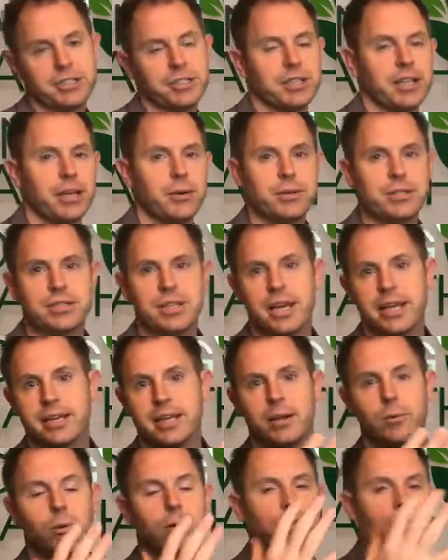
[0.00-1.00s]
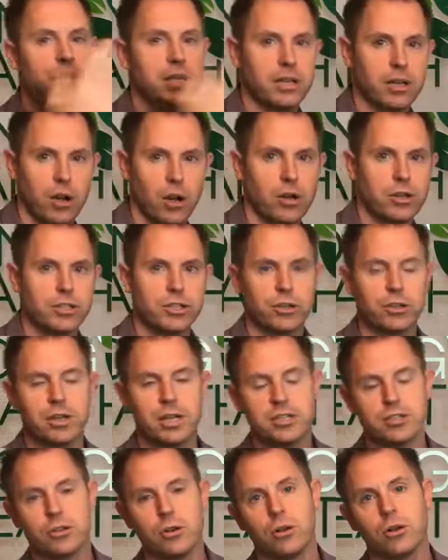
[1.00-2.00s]
that was saying that, well, it's going to cause your
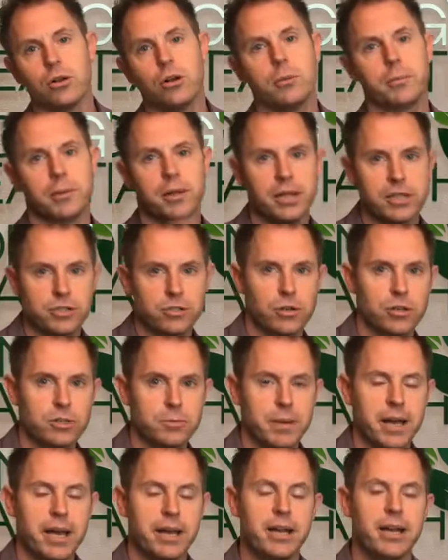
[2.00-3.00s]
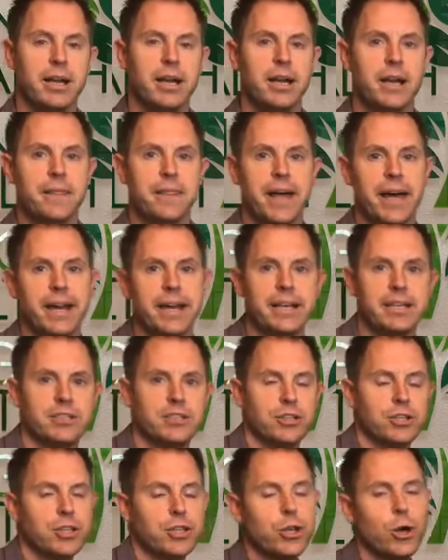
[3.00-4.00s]
cholesterol to go up and cholesterol is bad. That is
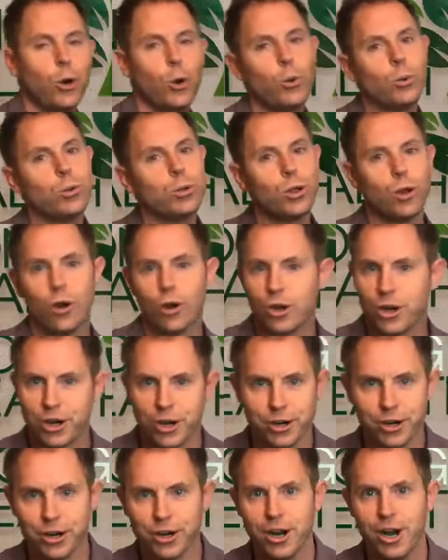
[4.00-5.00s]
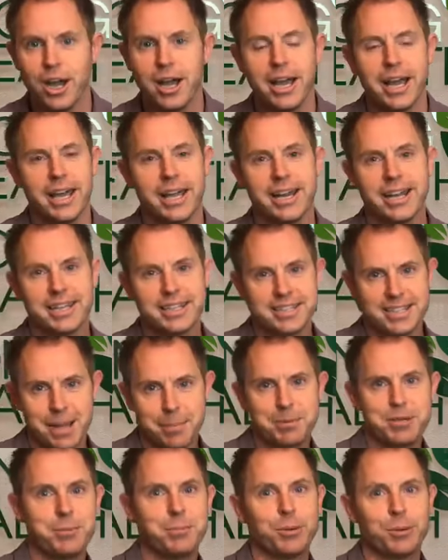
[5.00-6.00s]
no longer an
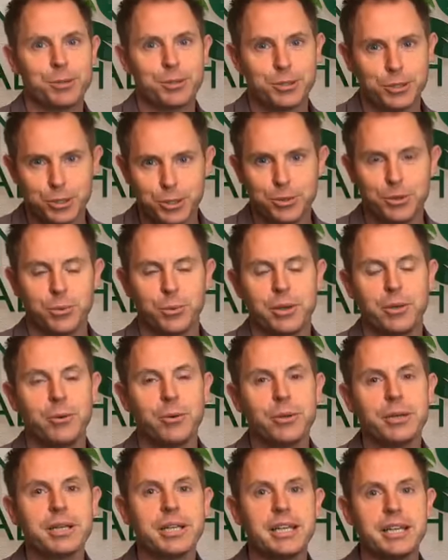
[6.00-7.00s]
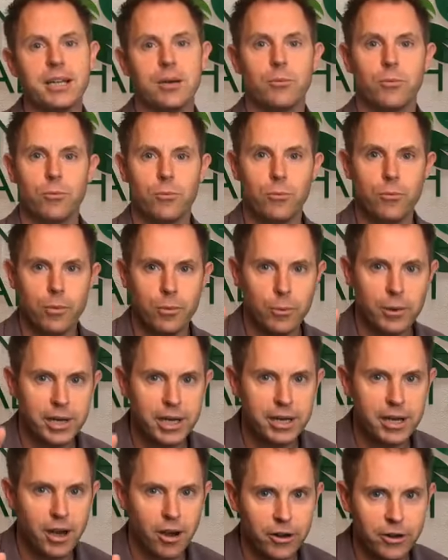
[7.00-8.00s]
acceptable truth. We really need
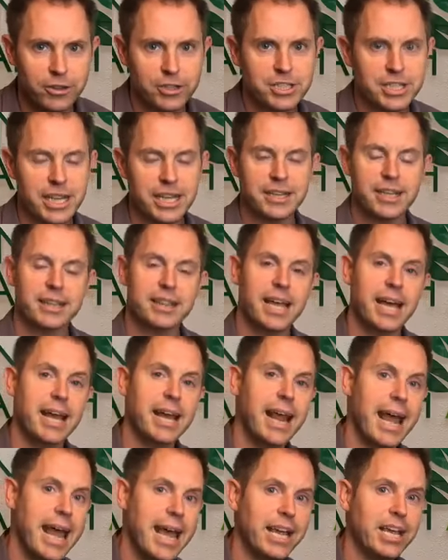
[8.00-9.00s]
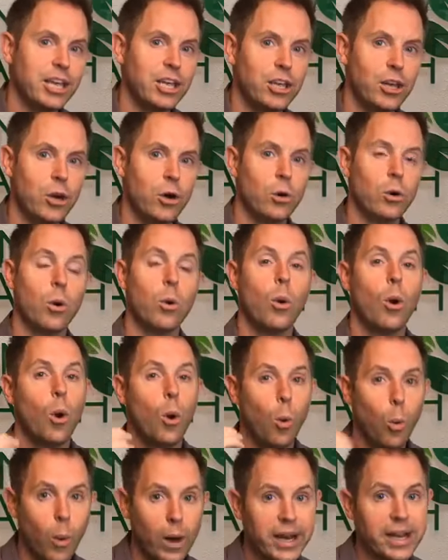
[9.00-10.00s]
to understand that egg yolk,
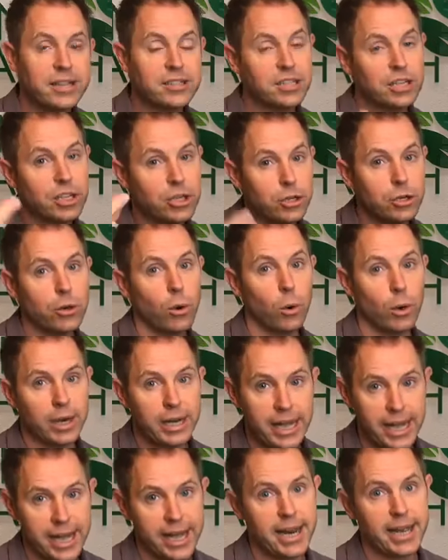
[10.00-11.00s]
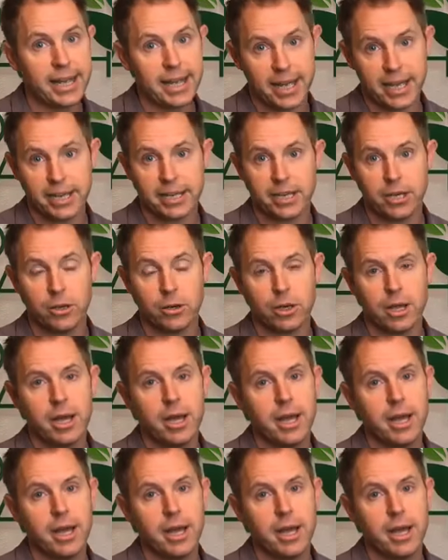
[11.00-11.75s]
when it's a good organic egg yolk,